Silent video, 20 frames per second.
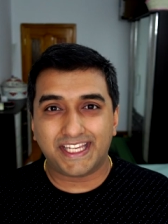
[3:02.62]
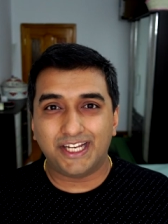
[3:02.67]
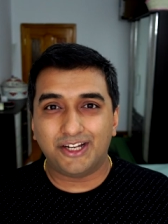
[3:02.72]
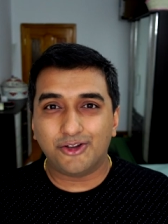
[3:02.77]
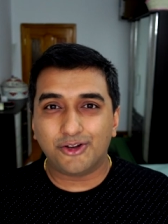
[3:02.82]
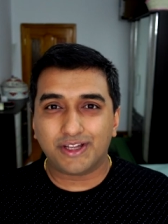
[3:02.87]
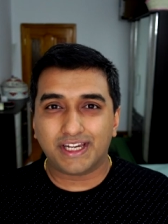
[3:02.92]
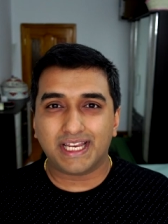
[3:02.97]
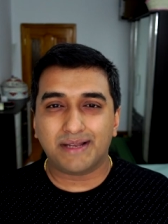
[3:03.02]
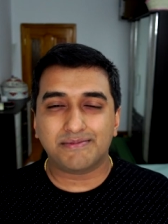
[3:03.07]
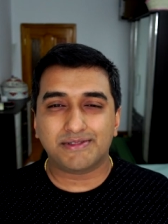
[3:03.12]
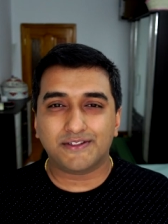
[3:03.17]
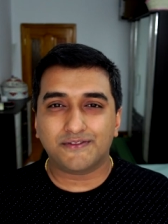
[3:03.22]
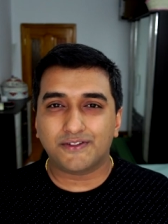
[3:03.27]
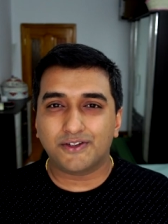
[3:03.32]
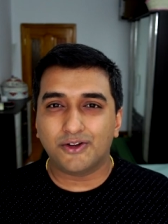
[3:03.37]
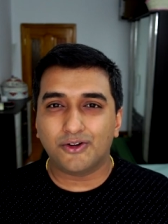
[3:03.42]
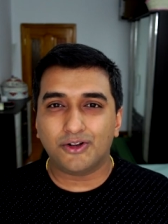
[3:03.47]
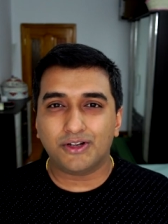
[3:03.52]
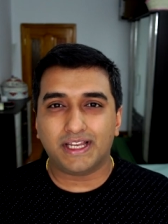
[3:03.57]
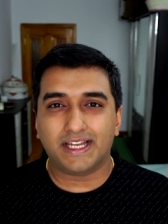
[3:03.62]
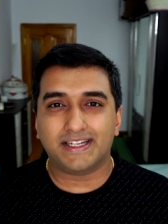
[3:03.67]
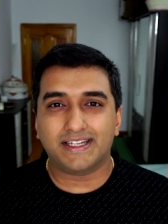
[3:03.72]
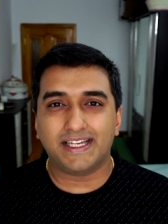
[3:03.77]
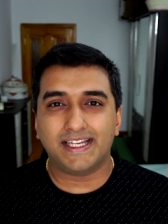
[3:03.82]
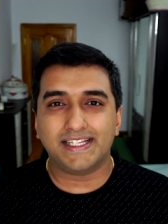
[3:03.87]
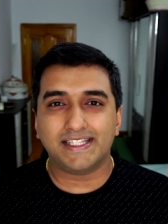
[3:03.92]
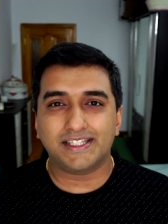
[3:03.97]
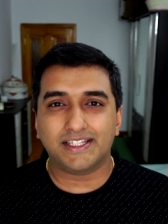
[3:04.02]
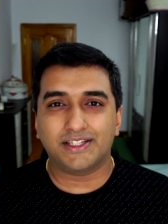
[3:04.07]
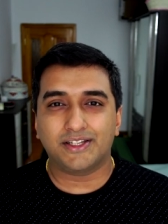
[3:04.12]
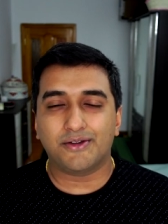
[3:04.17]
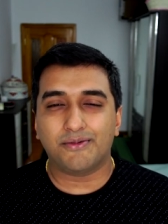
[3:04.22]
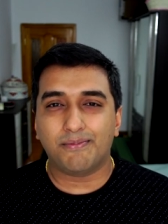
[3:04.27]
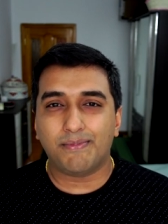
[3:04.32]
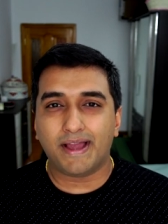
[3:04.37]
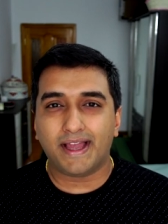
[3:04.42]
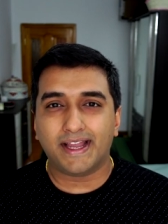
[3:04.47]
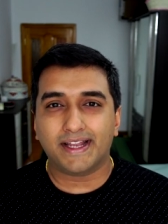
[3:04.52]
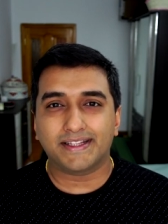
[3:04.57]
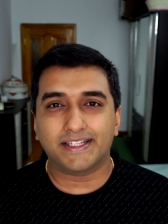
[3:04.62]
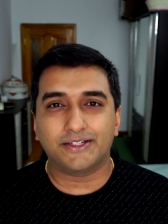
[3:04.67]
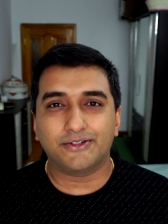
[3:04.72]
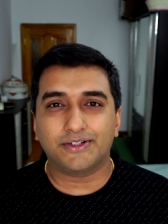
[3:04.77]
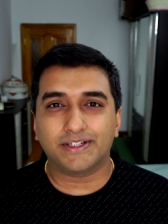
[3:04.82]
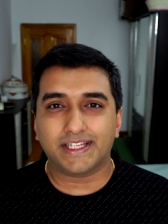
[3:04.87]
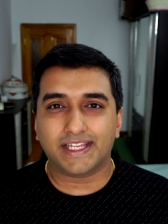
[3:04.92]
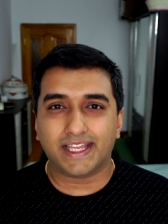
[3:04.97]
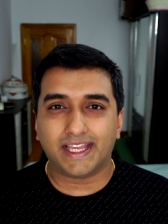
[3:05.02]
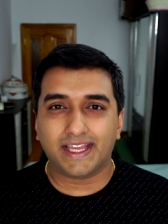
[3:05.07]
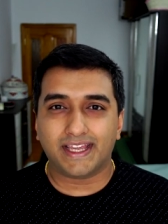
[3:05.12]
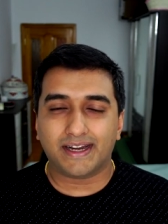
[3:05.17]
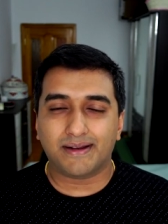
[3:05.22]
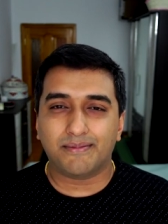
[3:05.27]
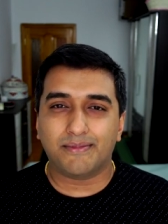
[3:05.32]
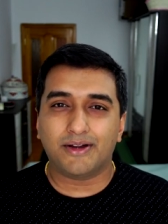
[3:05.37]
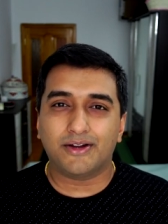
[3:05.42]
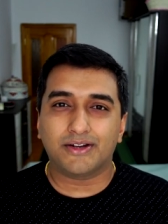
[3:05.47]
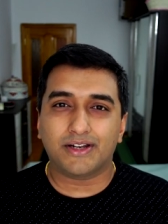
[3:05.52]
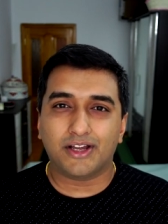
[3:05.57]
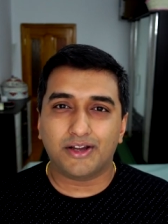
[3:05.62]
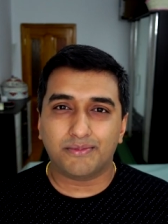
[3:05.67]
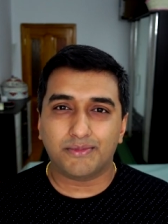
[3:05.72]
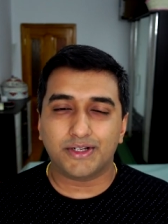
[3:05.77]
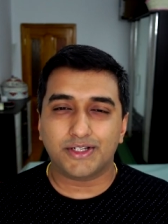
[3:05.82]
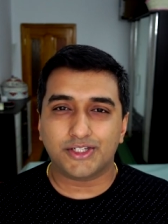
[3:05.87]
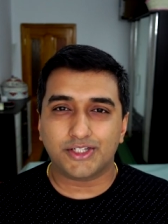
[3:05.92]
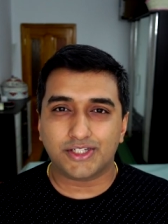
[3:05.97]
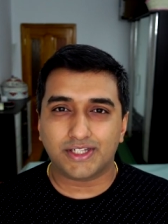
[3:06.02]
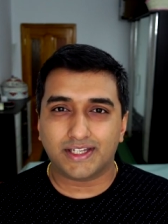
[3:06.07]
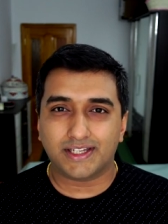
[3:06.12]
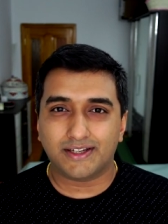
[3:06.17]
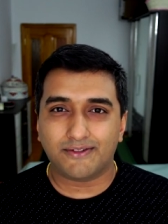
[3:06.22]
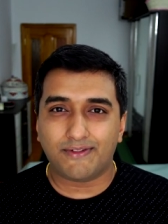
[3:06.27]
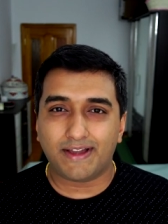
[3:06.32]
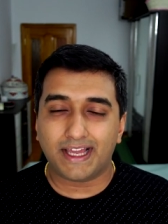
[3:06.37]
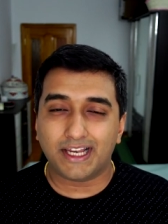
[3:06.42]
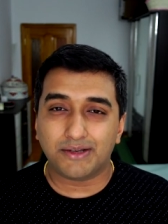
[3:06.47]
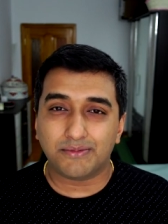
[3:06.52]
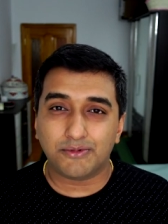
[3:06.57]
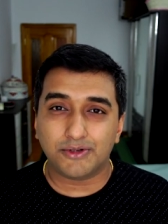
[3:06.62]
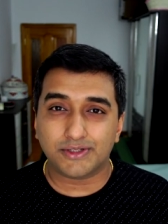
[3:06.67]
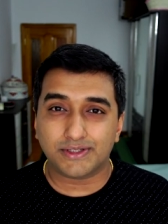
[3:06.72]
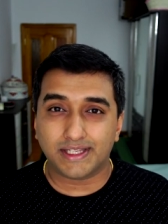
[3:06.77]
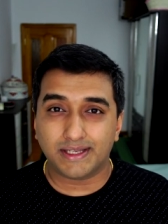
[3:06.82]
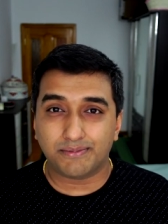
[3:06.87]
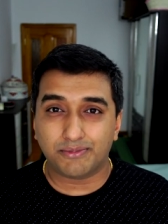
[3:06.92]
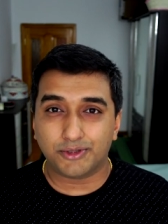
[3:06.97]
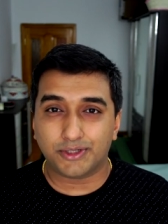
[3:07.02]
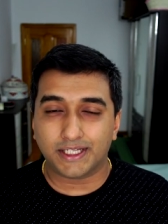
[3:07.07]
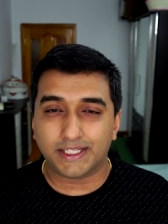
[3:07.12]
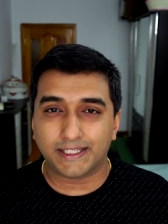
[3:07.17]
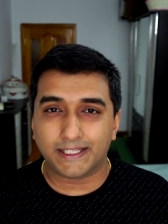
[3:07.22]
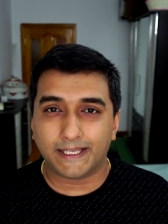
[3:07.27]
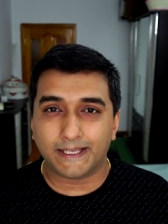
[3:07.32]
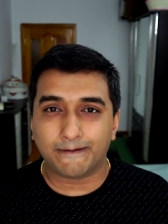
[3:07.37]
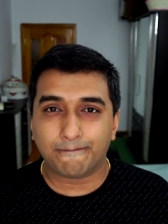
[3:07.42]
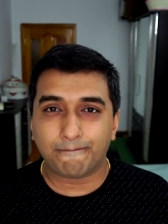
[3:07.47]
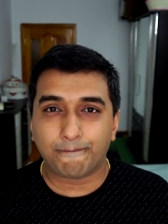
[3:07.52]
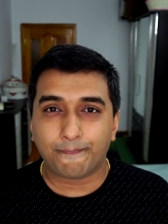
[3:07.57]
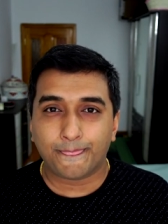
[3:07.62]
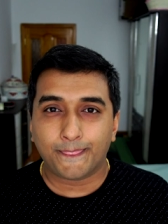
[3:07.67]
kilograms of gold, at least in your bag, they don't care about how much uh, valuables they're putting there